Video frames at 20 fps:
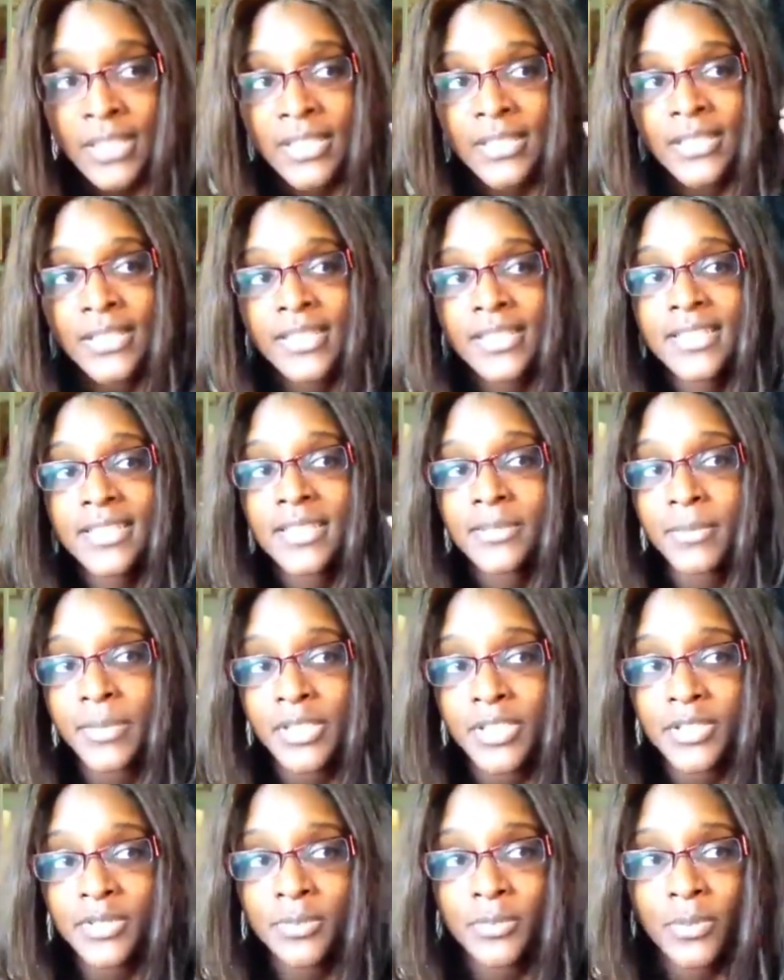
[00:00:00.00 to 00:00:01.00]
this is
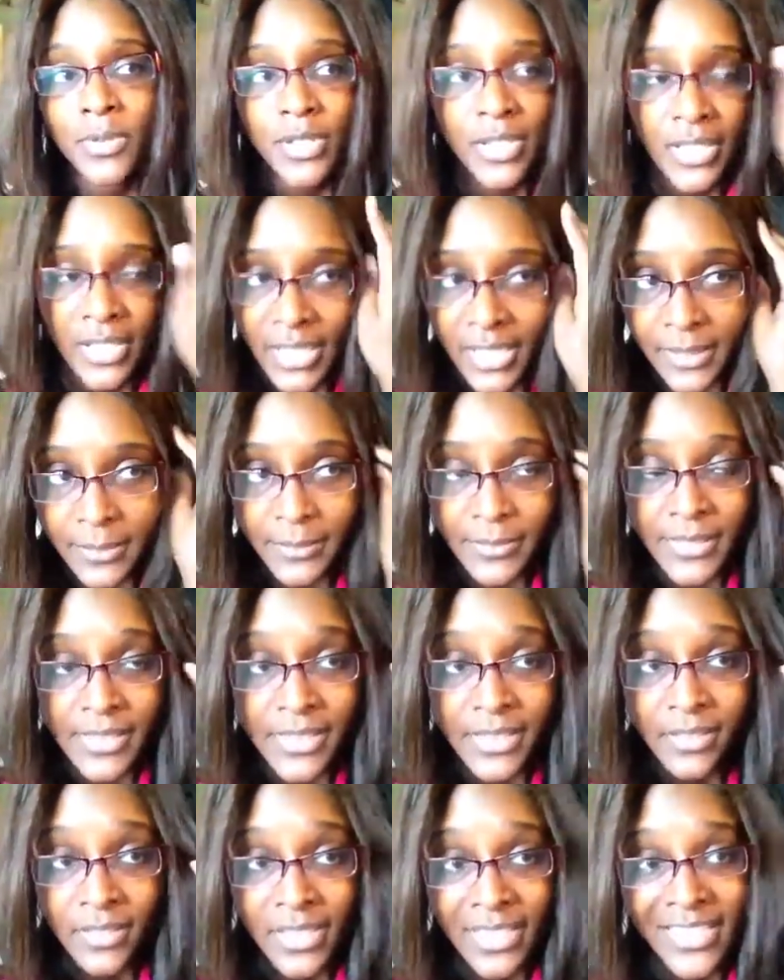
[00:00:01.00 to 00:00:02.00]
much more
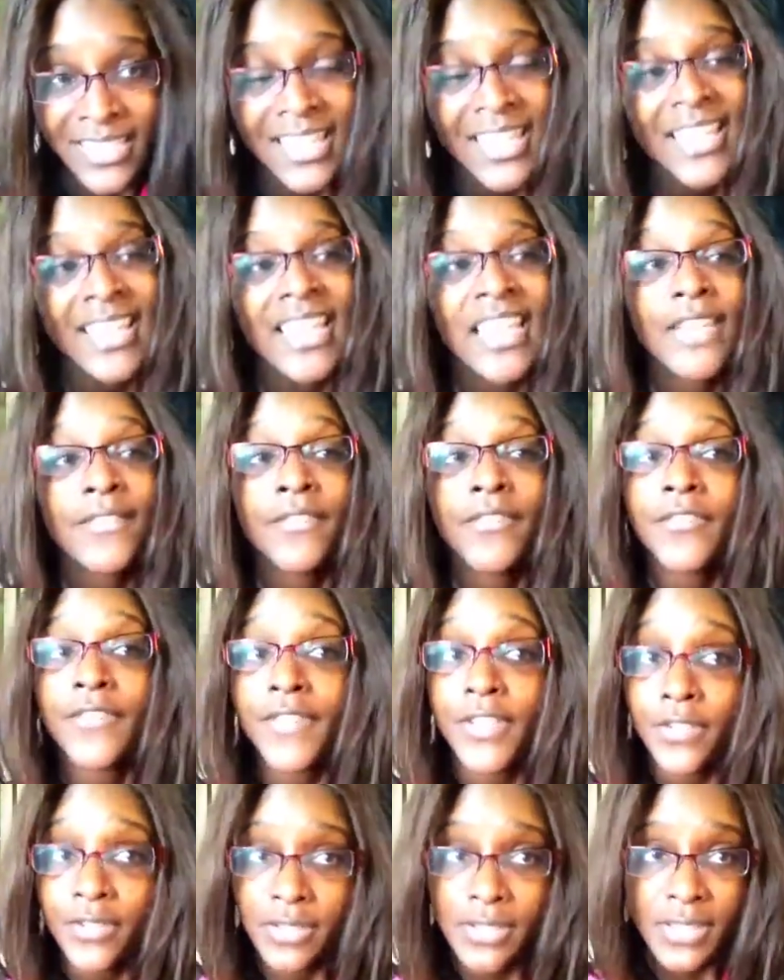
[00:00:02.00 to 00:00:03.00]
silky. It even
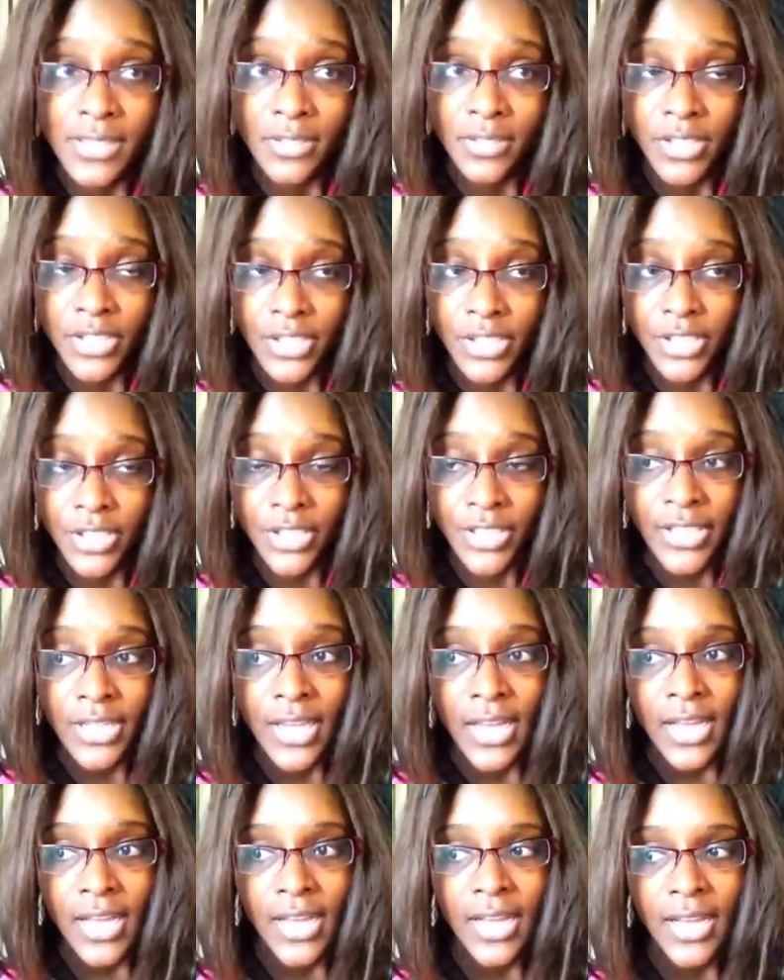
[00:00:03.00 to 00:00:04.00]
feels silkier,
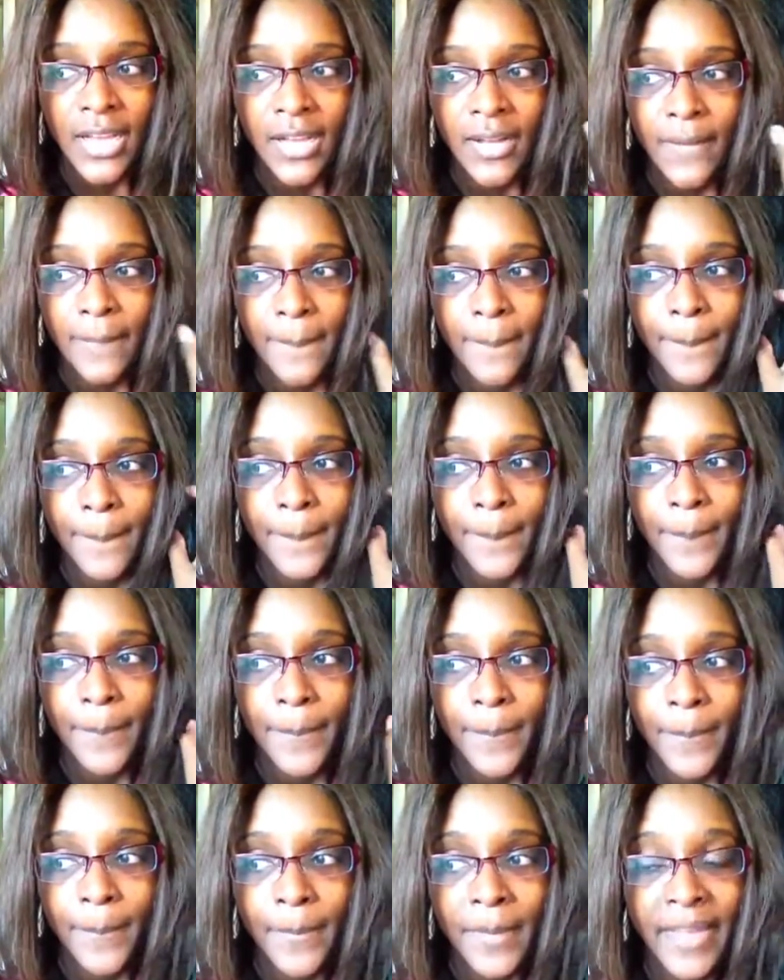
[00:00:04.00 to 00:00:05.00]
and
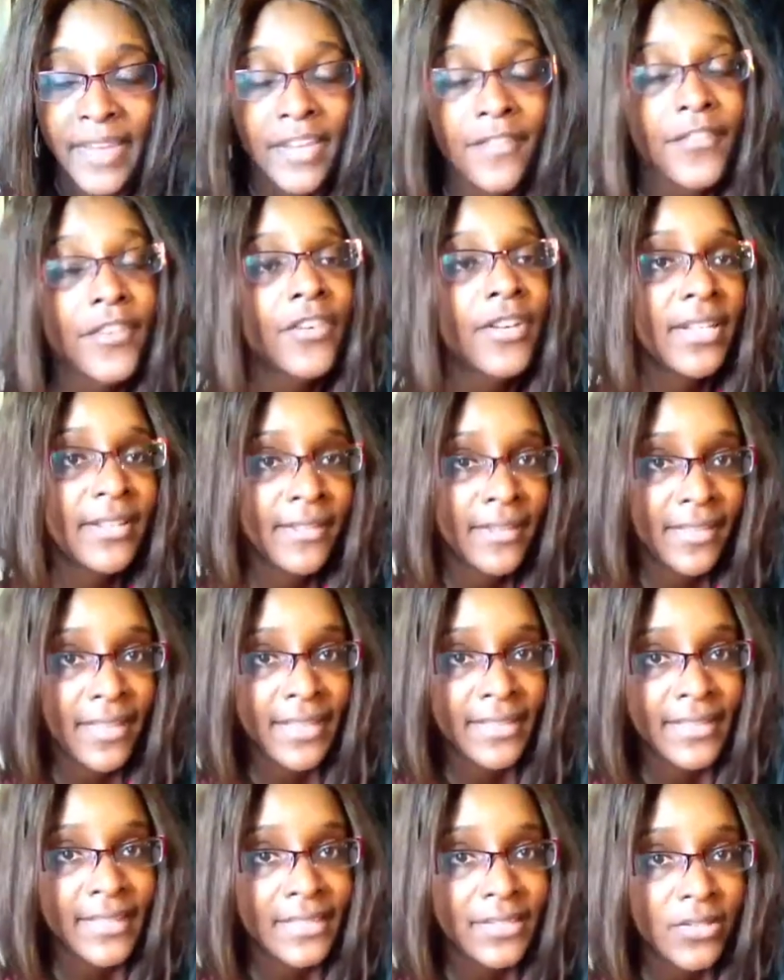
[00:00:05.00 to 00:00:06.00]
if you're into that,
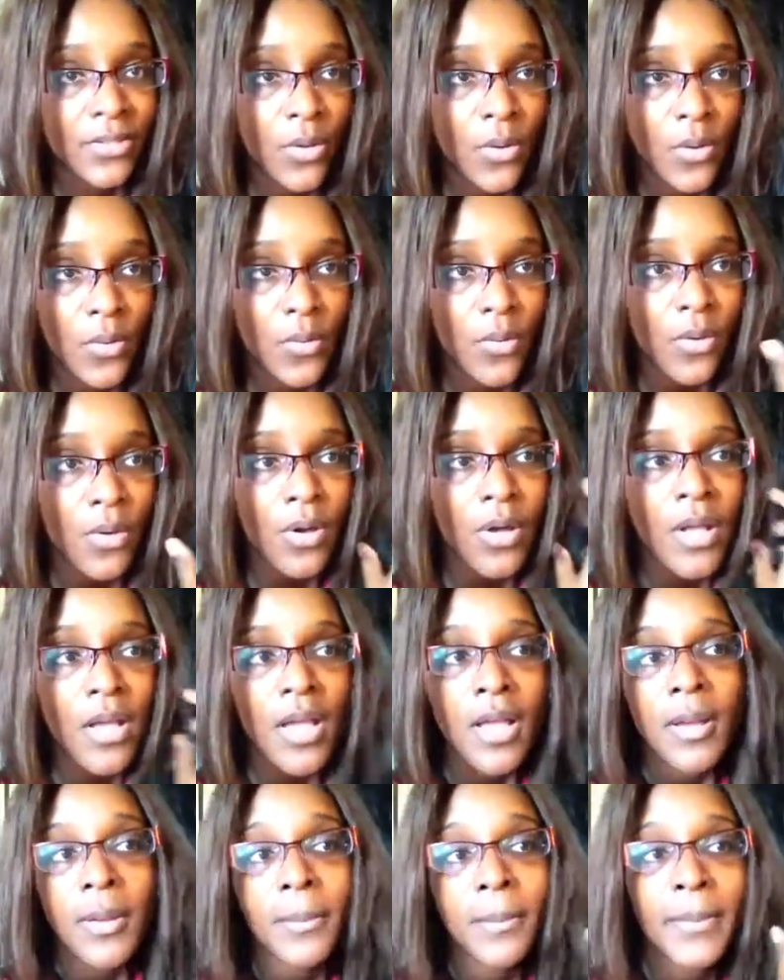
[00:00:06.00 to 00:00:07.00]
that's cool,
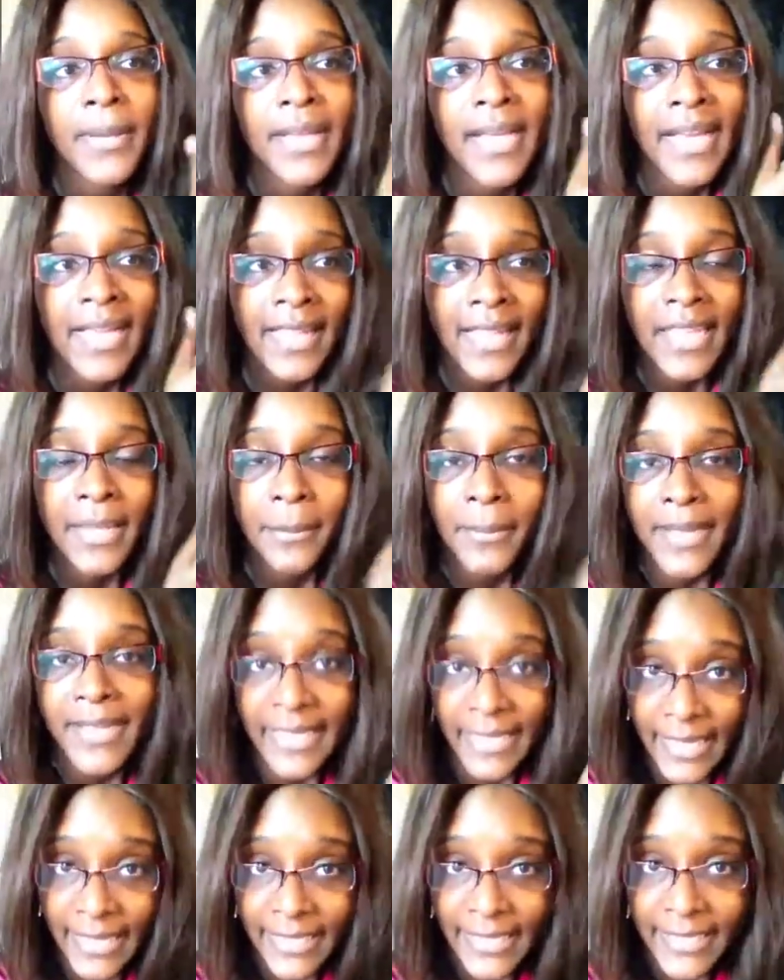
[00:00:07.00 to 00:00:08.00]
but I like my
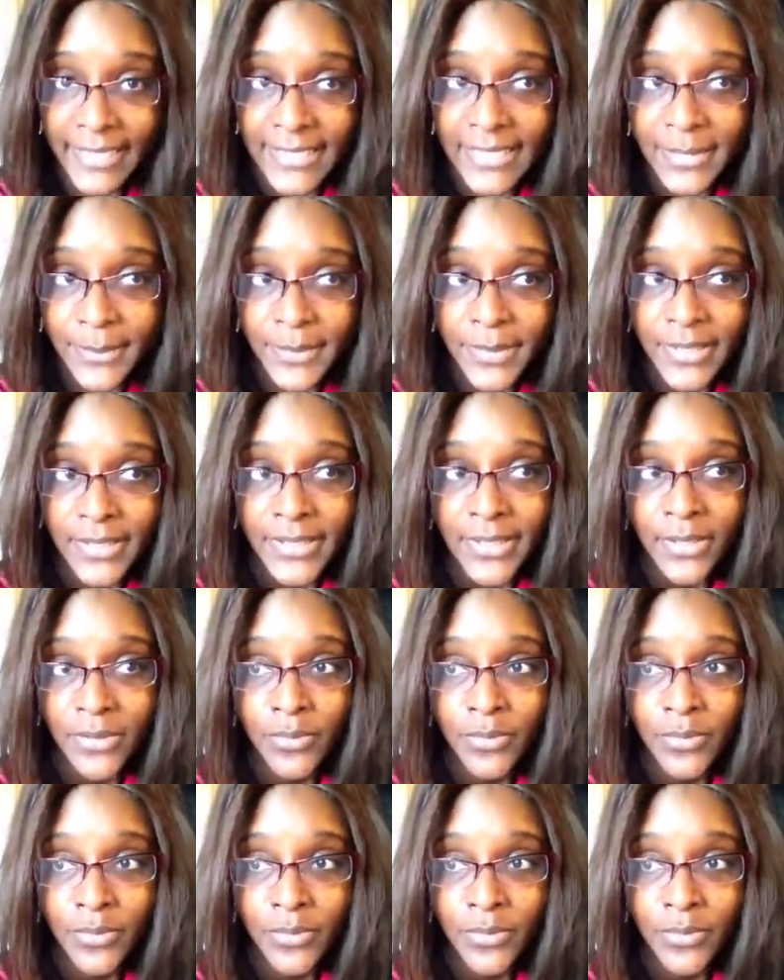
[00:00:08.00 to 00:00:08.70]
yaki to be